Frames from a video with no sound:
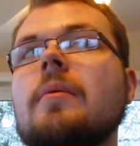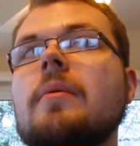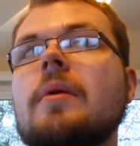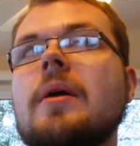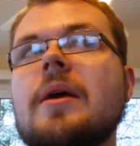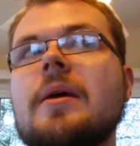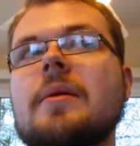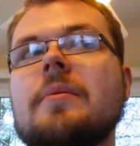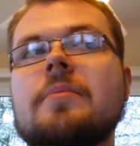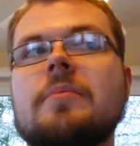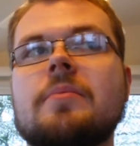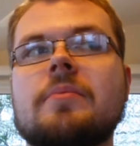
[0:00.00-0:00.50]

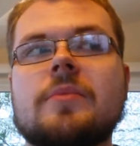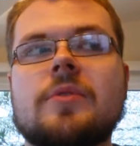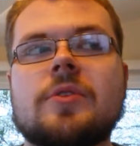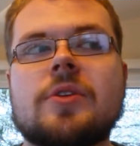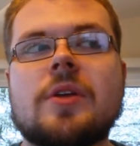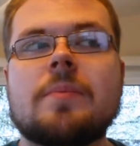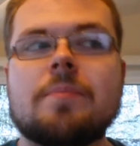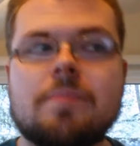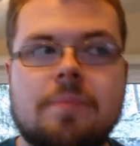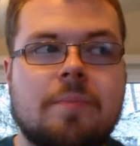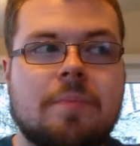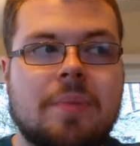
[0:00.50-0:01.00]

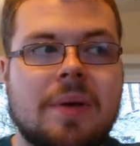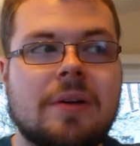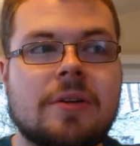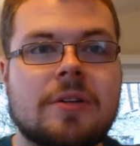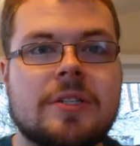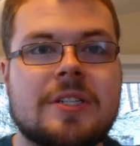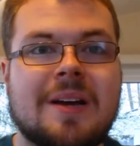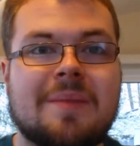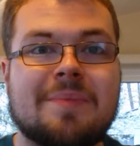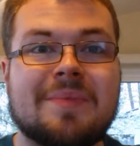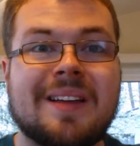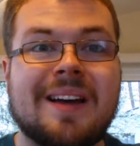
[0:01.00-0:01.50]
it
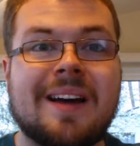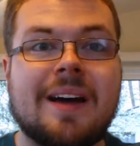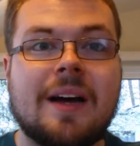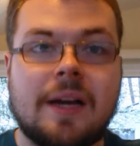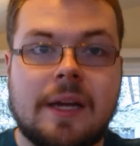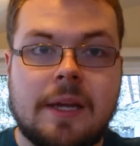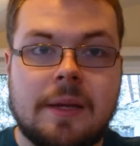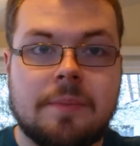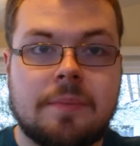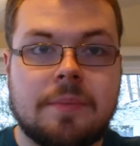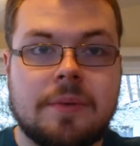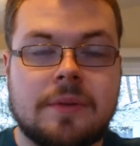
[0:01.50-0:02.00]
builds up the
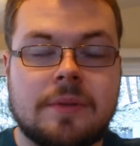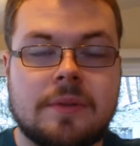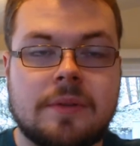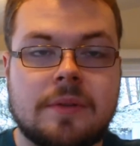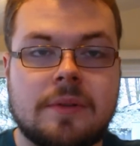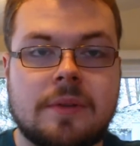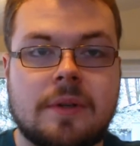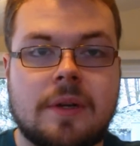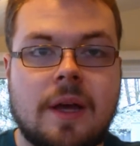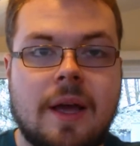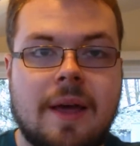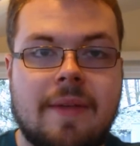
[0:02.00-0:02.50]
hype.
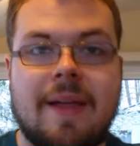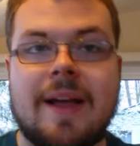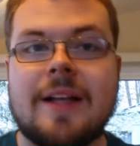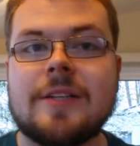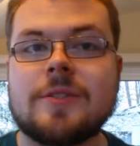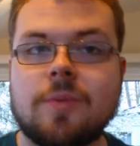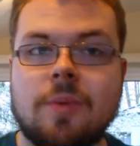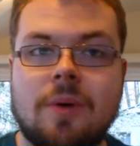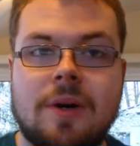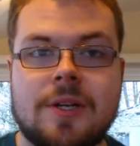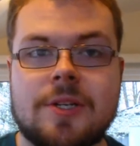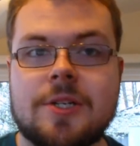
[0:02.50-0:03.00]
And
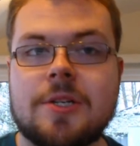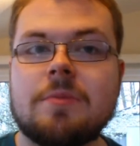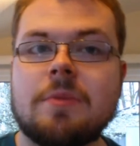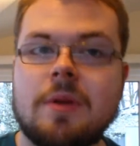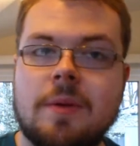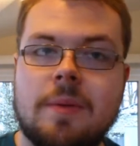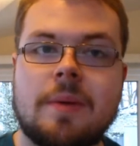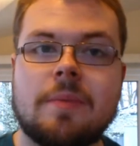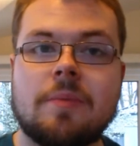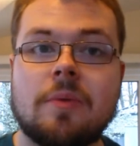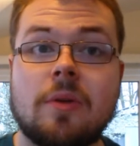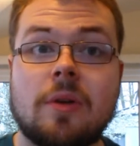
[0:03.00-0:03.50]
that's why so
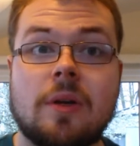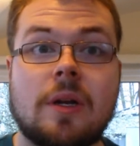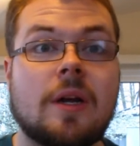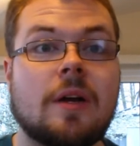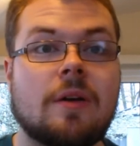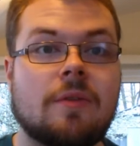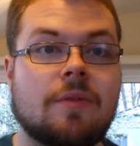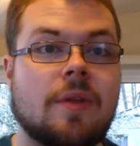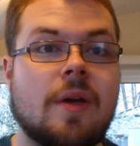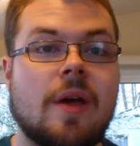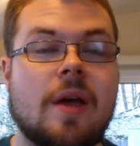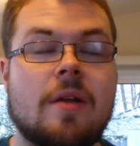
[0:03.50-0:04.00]
many people
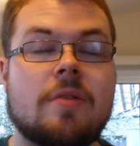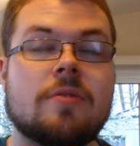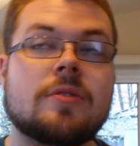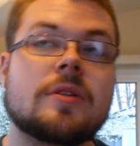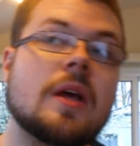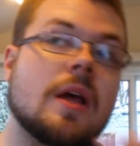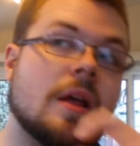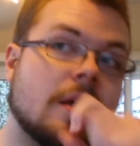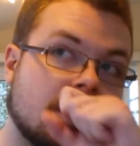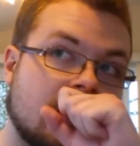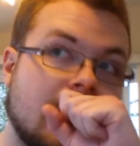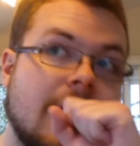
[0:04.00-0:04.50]
love
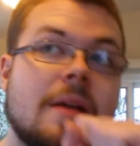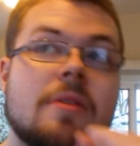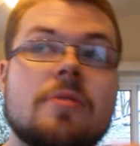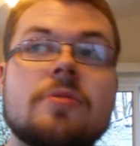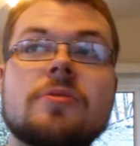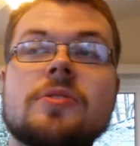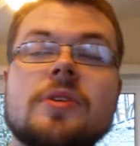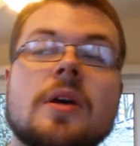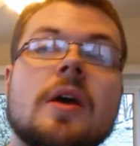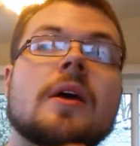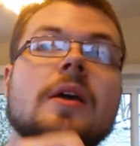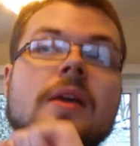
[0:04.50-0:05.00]
Thanos.
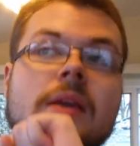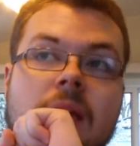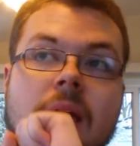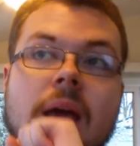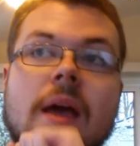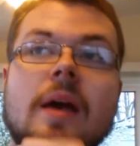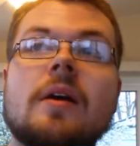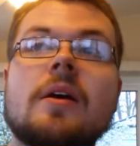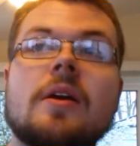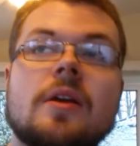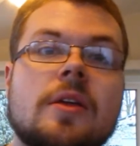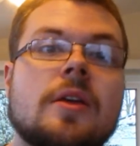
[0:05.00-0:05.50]
Thanos,
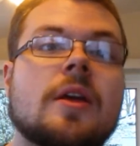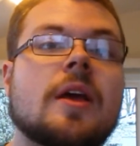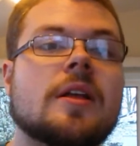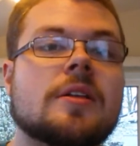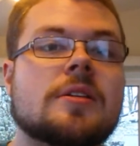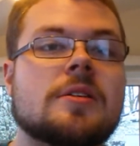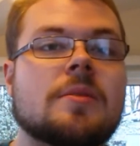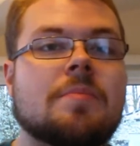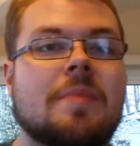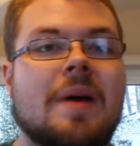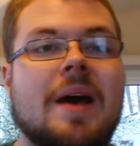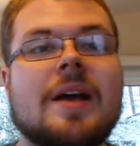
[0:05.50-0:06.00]
yeah, you
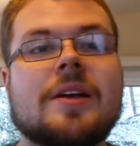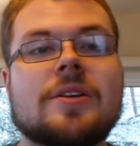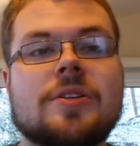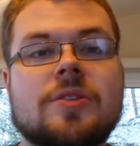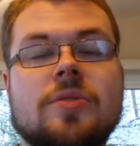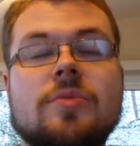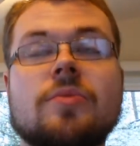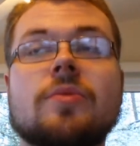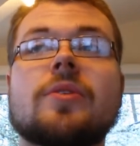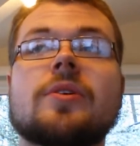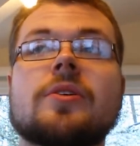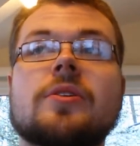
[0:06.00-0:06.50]
get some
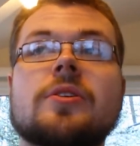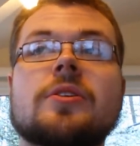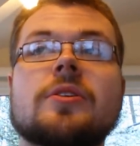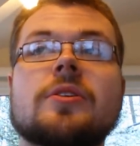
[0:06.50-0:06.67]
backstory